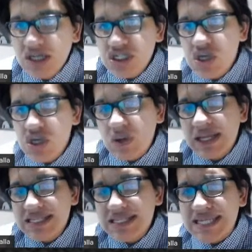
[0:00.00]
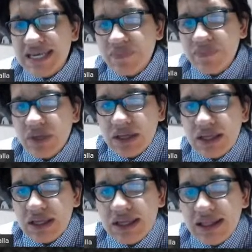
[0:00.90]
So let's say,
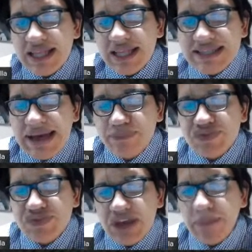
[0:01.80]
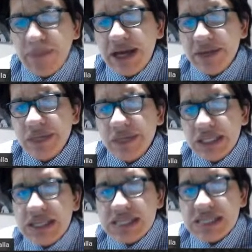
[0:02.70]
uh, let's have somebody
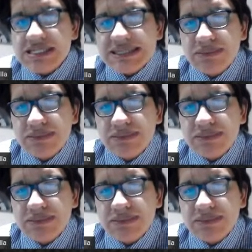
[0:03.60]
read these.